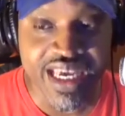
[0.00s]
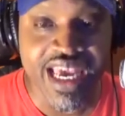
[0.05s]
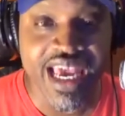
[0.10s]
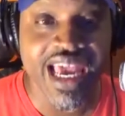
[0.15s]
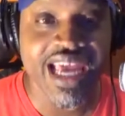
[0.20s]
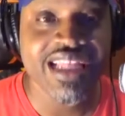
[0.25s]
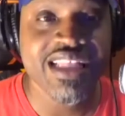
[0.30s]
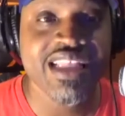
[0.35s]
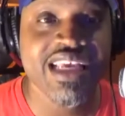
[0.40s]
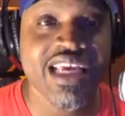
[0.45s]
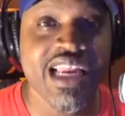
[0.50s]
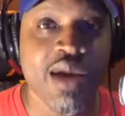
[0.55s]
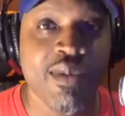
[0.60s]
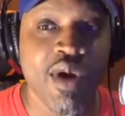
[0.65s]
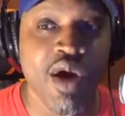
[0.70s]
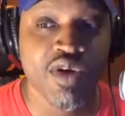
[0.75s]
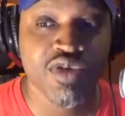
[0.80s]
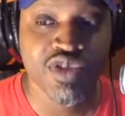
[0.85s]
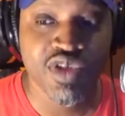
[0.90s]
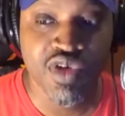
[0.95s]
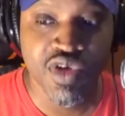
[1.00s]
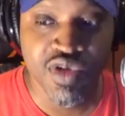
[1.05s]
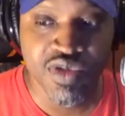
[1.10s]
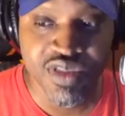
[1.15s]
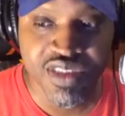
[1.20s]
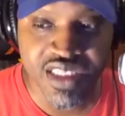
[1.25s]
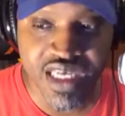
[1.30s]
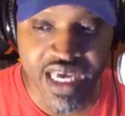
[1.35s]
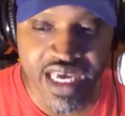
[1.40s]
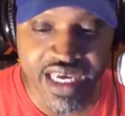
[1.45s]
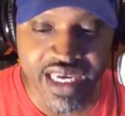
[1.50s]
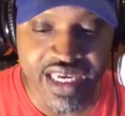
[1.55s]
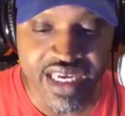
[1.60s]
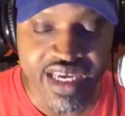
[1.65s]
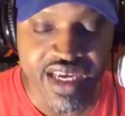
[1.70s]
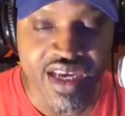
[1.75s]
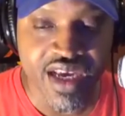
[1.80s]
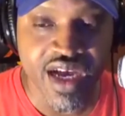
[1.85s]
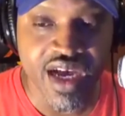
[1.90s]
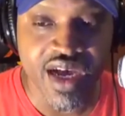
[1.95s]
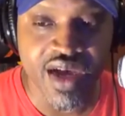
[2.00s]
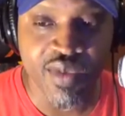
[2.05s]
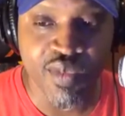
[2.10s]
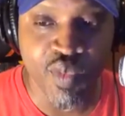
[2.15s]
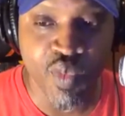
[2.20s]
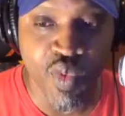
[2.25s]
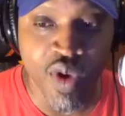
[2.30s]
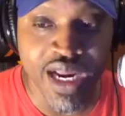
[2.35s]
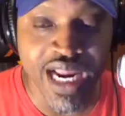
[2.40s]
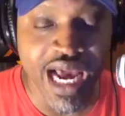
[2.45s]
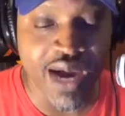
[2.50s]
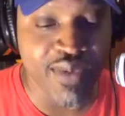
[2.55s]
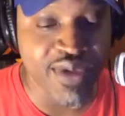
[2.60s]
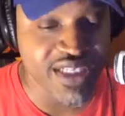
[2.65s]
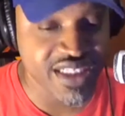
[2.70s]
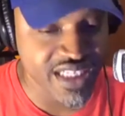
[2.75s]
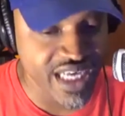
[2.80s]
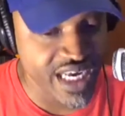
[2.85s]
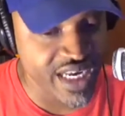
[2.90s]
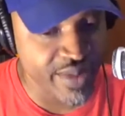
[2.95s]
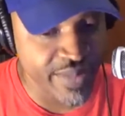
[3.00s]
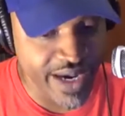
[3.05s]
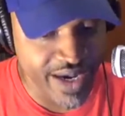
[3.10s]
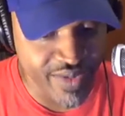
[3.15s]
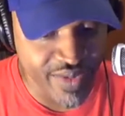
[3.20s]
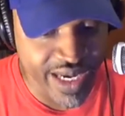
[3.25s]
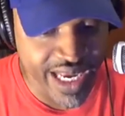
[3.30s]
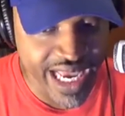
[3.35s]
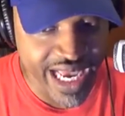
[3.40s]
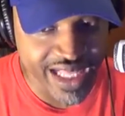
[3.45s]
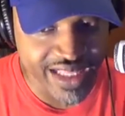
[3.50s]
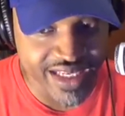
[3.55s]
And then I'm also gonna say what I was saying about Ray Allen,